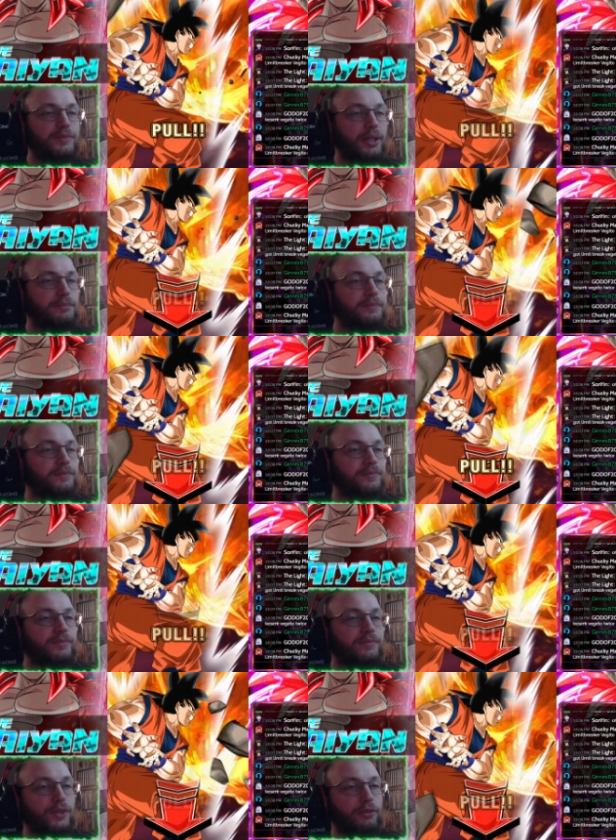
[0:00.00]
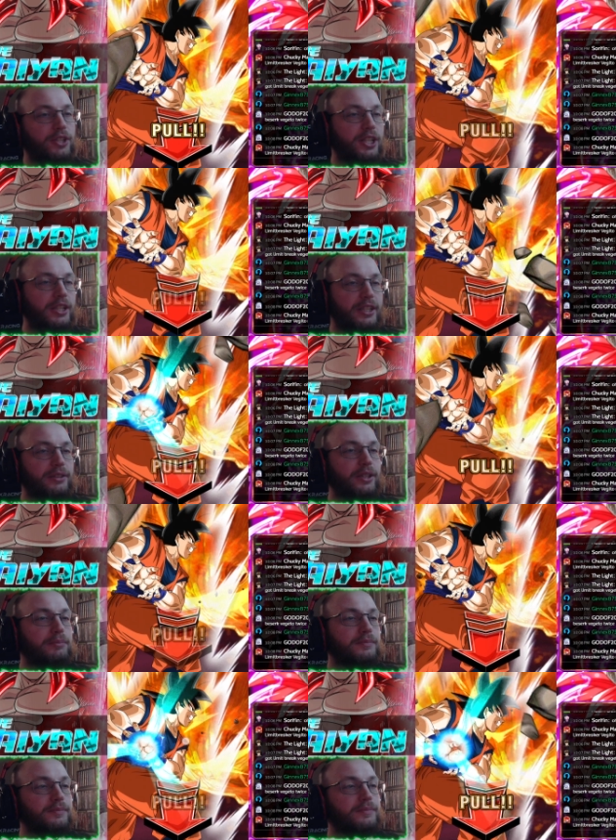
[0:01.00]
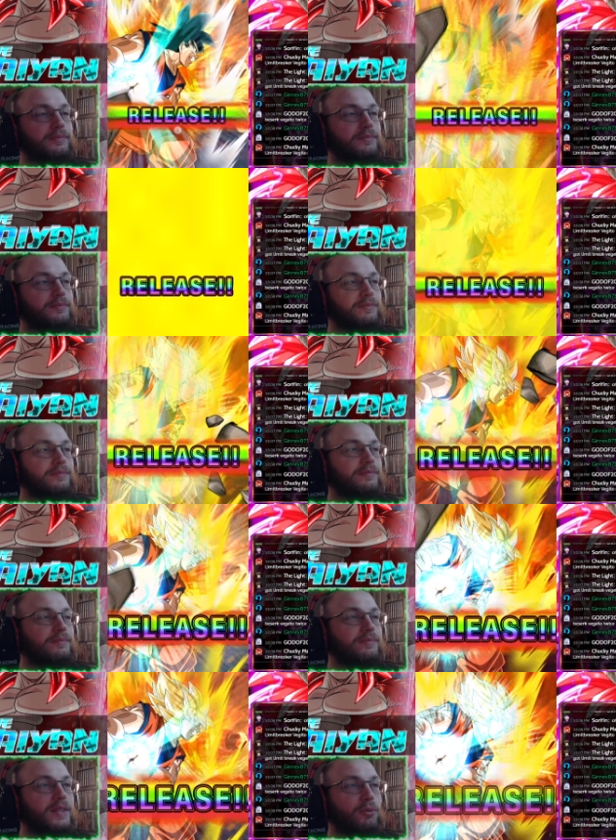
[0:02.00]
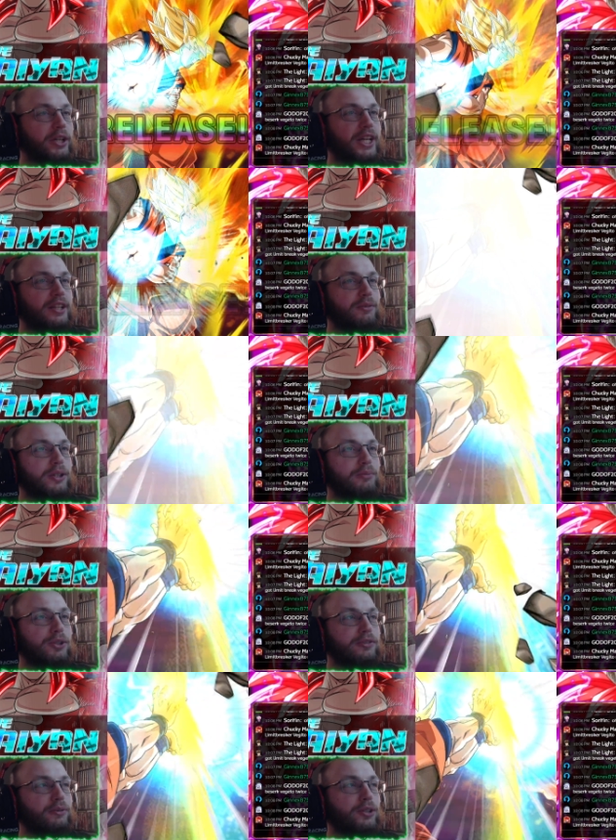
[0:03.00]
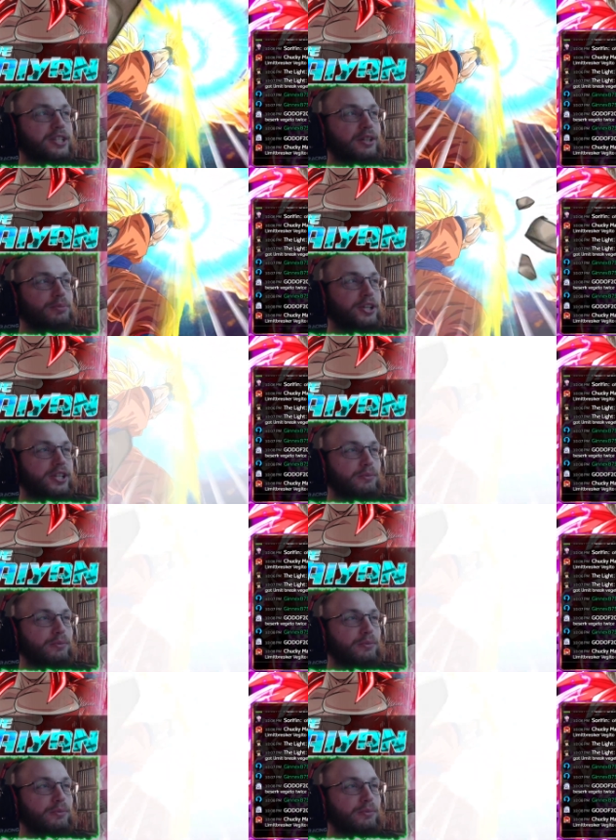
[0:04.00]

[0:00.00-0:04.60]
Yep. Nova Cheetah yet. Yep. We're getting, we're moving. We're still pushing.